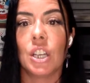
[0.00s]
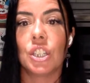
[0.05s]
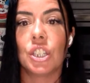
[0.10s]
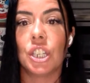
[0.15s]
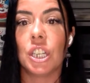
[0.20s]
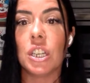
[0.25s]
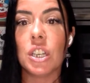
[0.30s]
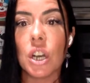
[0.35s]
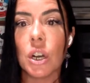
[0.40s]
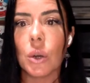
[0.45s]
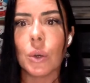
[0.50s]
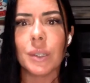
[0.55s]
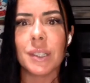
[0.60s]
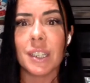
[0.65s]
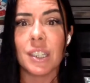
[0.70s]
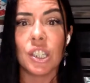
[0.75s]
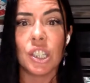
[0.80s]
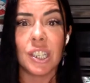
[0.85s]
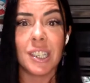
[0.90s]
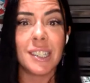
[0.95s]
She
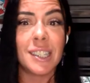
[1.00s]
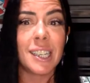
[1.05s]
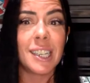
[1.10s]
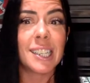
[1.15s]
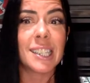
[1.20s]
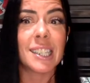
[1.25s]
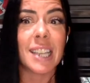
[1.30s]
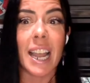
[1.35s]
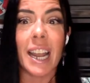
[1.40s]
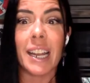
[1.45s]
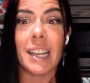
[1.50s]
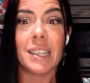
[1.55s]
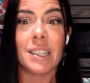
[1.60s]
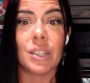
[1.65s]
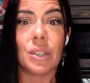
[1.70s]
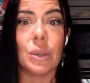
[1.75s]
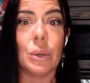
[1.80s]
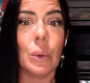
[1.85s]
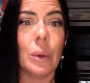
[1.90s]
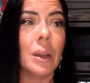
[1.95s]
knows, and she's
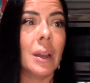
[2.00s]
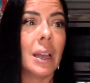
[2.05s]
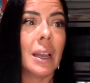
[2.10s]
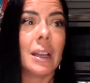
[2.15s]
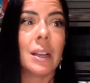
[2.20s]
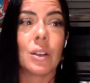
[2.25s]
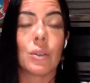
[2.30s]
excited to